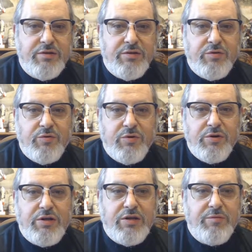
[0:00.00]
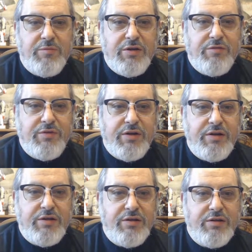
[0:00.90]
or an
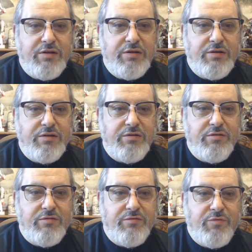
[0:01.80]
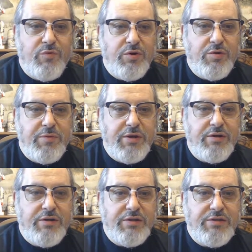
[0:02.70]
unmodified 4 or
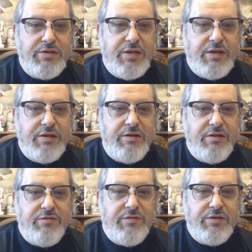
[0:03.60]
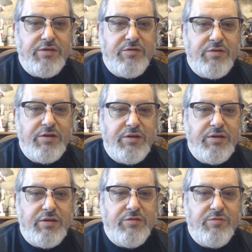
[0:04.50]
better instead if this unit
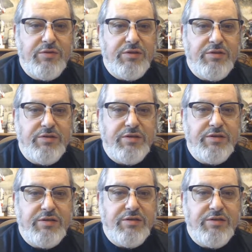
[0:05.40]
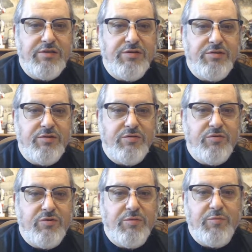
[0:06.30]
is within 6 inches
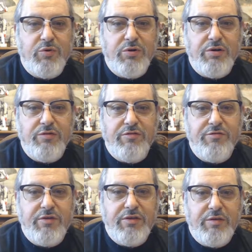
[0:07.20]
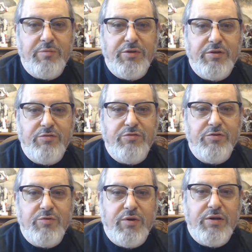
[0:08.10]
or more of a friendly platoon
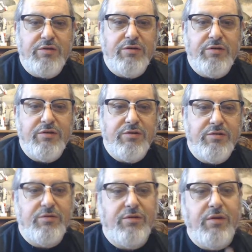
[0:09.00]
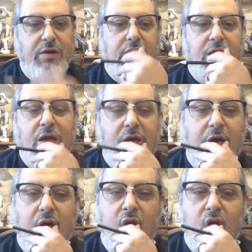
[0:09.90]
squad.
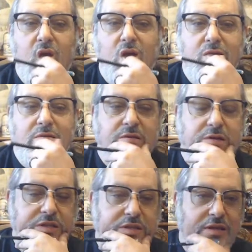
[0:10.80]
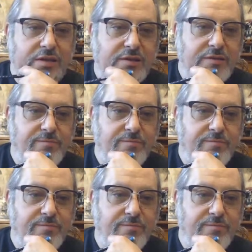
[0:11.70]
Ah, look at that.